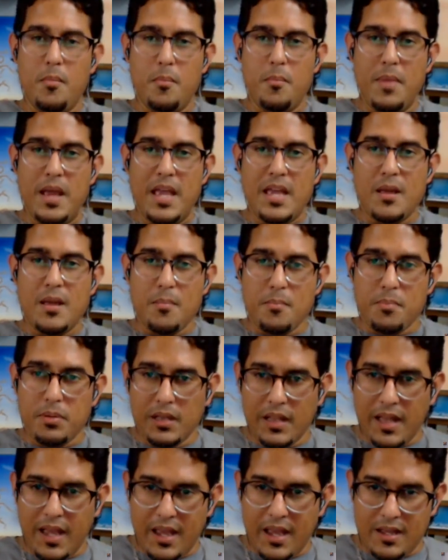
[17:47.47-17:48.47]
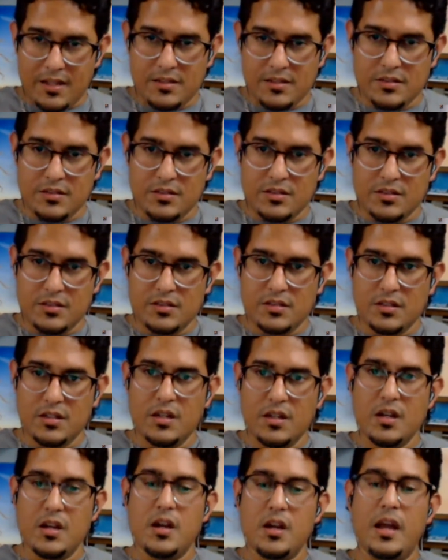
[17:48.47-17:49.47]
making plans
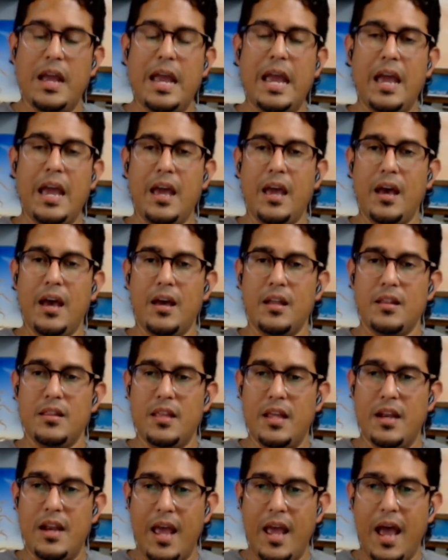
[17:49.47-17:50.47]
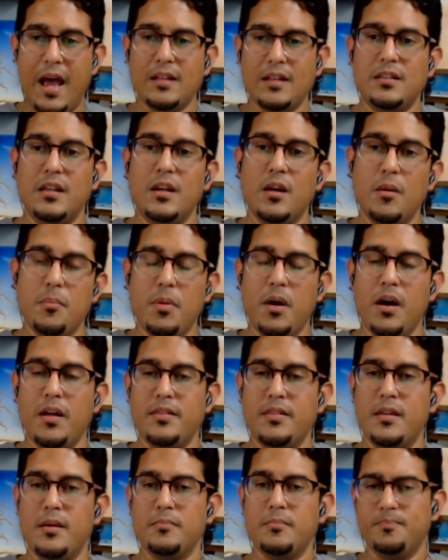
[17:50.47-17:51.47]
and then acting
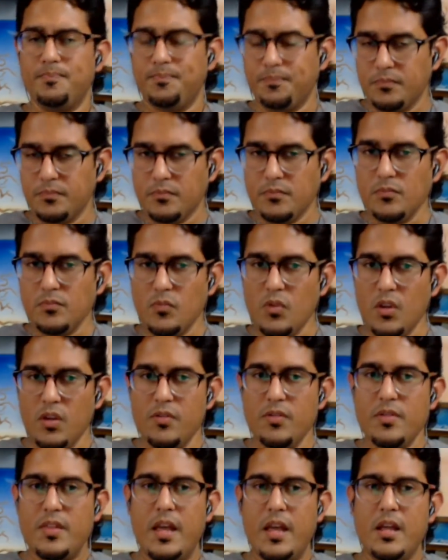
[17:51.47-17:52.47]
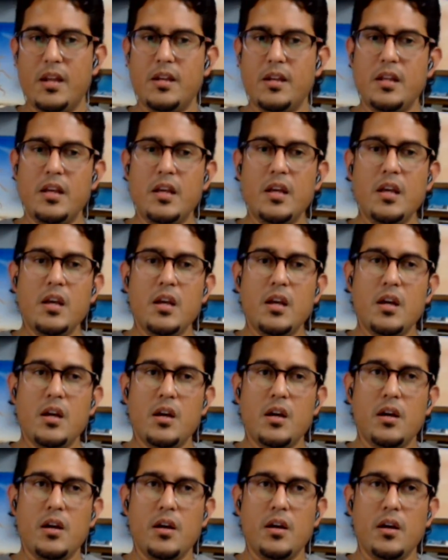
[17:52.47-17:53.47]
upon them, then
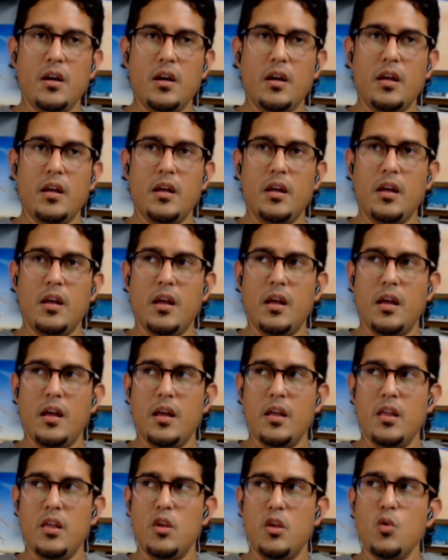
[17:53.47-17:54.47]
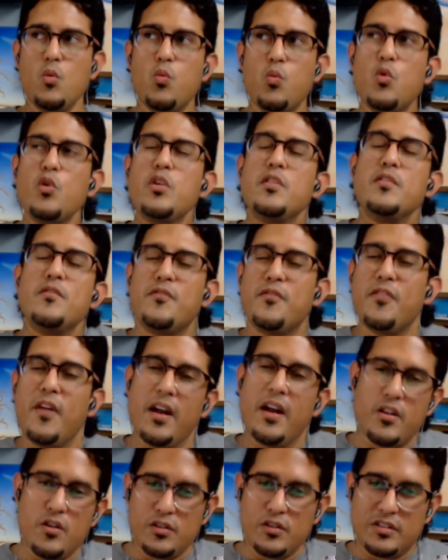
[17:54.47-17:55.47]
you wouldn't
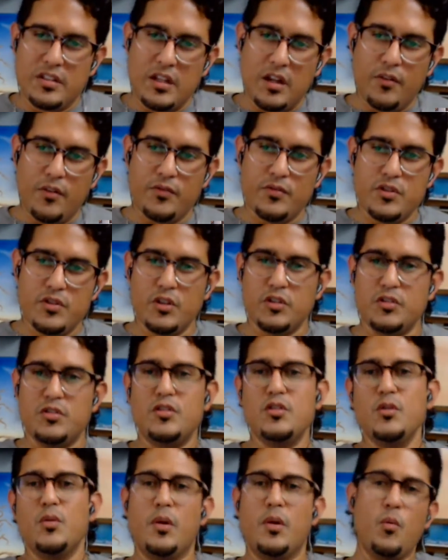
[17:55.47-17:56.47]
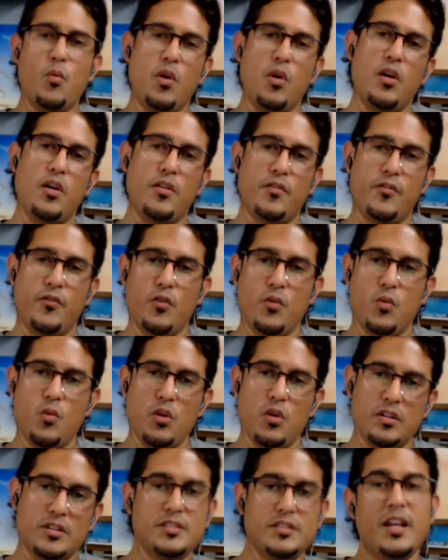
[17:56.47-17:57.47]
find yourself just doing work for
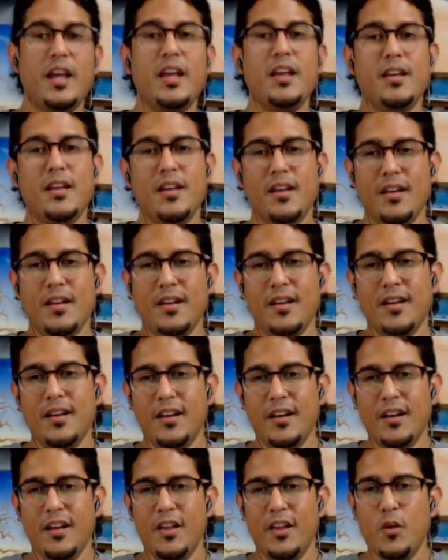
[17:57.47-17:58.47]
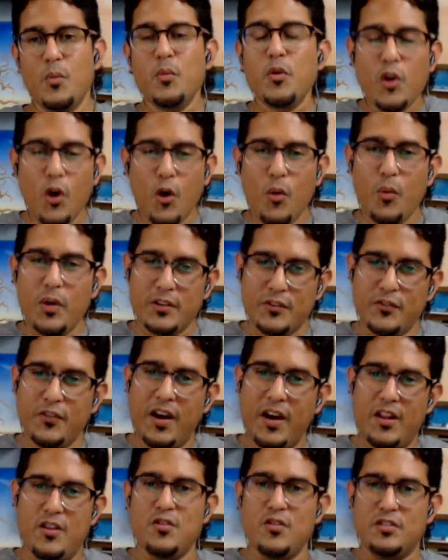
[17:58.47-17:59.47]
work's sake. You would always
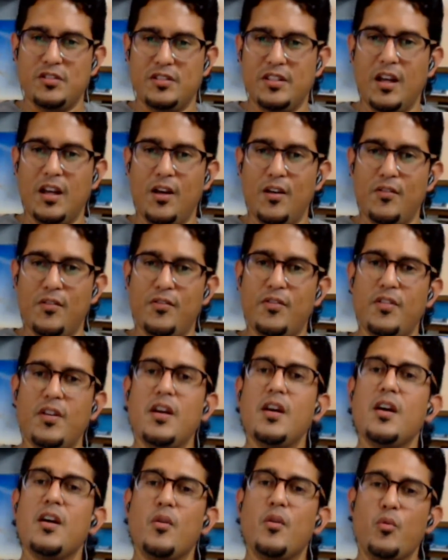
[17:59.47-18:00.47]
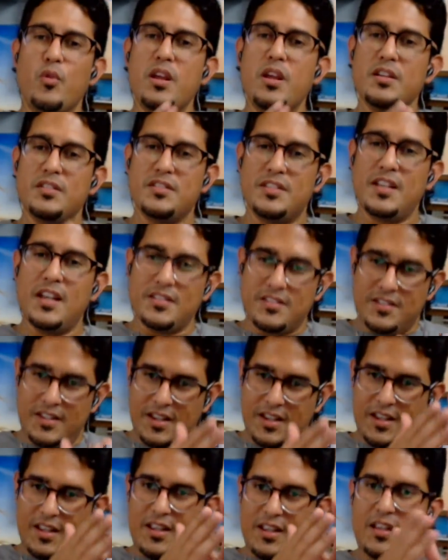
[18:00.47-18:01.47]
find yourself
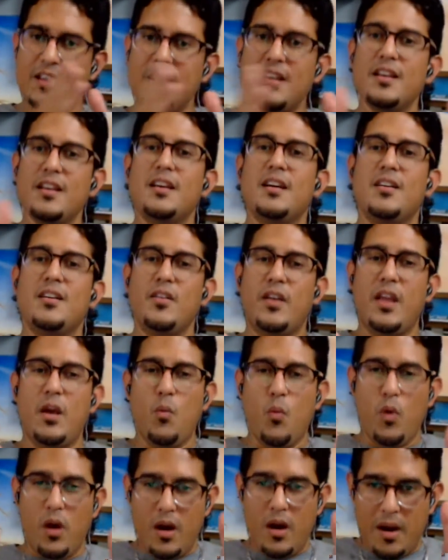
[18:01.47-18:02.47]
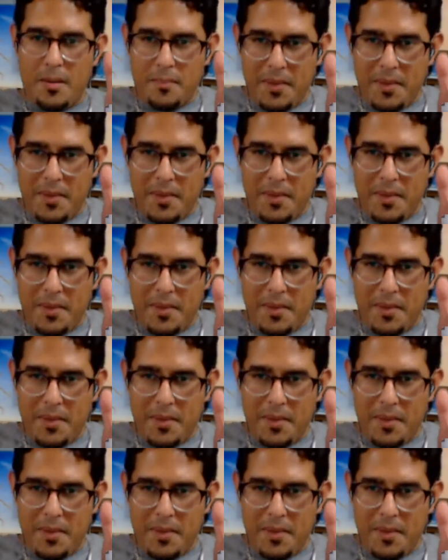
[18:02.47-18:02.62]
reassessing, okay, where